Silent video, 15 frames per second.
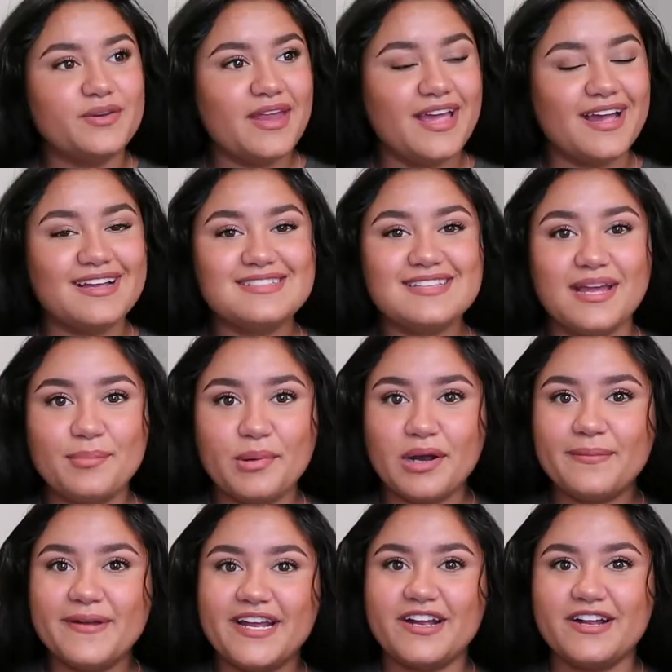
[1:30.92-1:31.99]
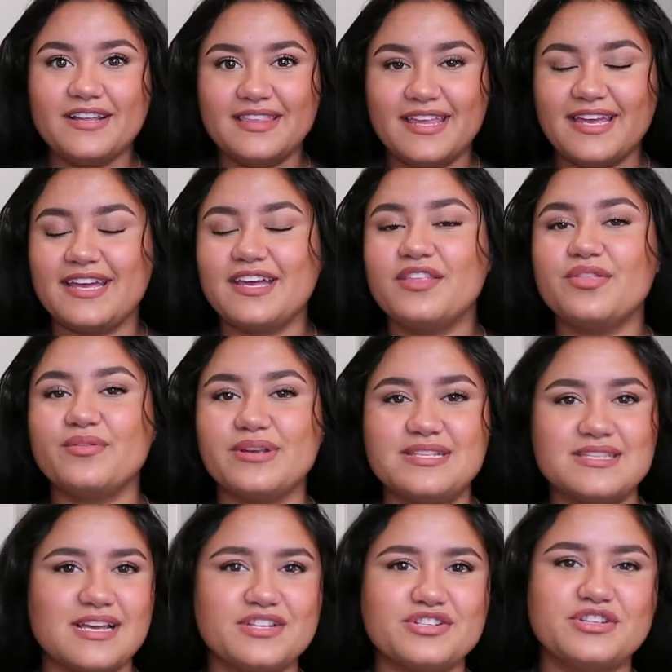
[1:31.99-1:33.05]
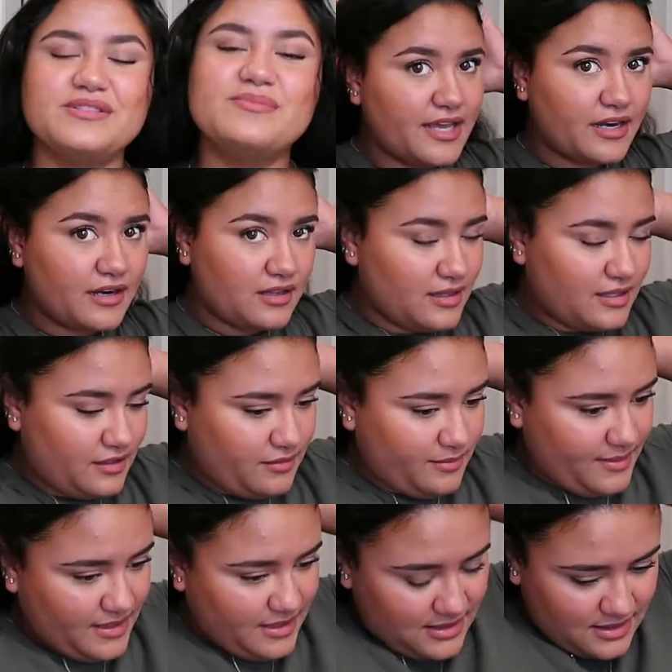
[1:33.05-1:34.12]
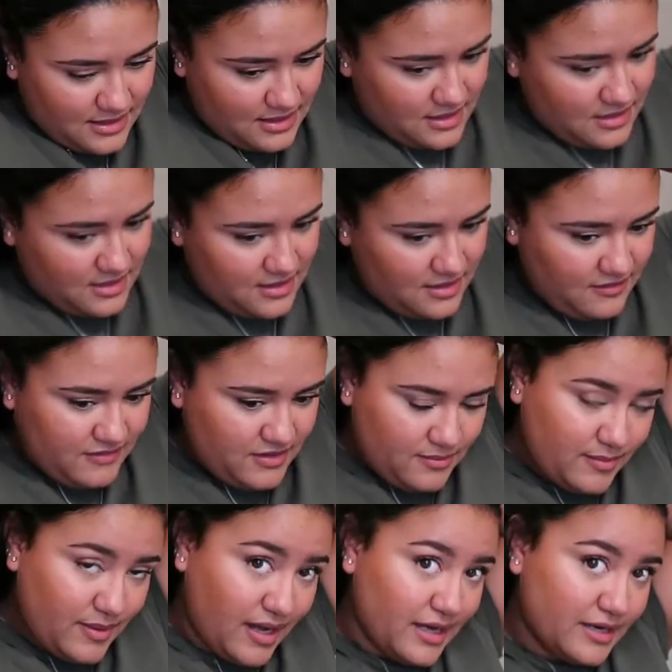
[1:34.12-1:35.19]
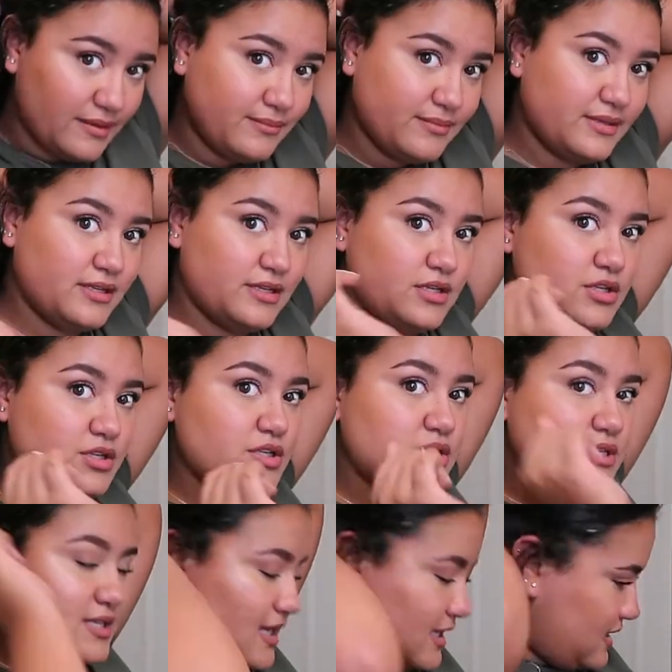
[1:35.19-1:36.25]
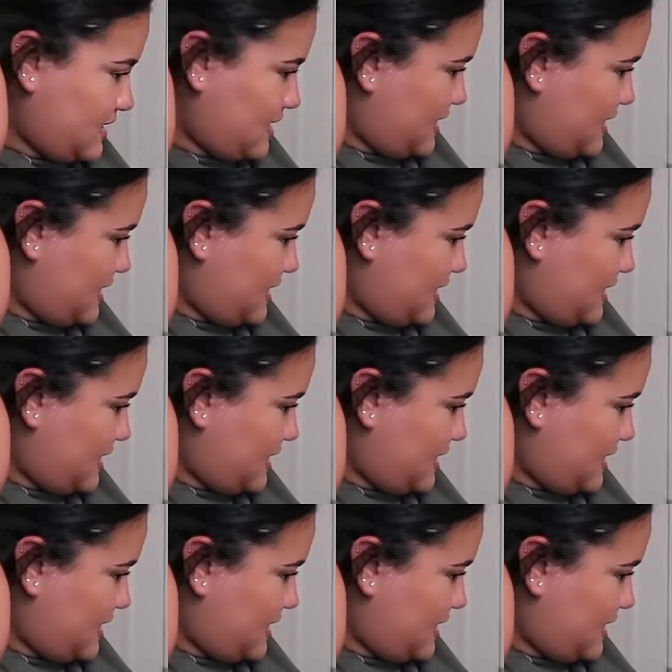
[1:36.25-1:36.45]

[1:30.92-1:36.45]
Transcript: next, I part my hair in like 3 sections. I get a little bit of the bottom, just like